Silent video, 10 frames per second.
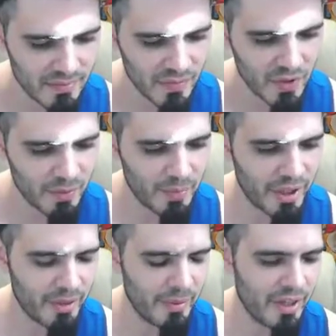
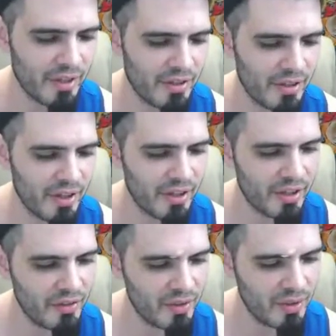Spider-Man and
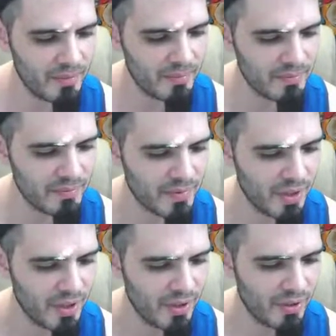Daredevil.
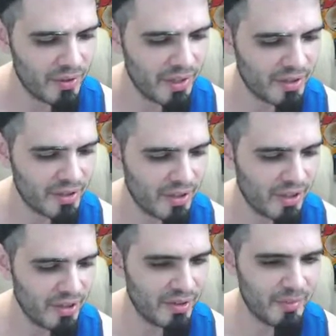Red
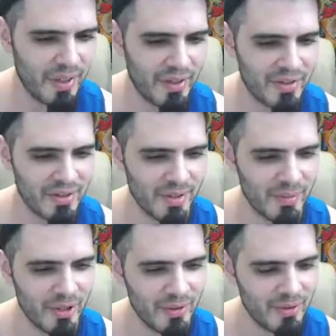Skull and Baron
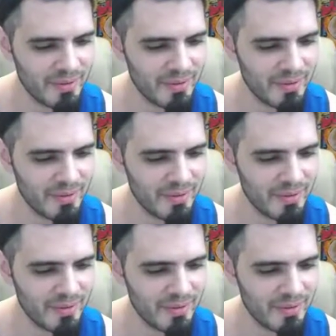Zemo.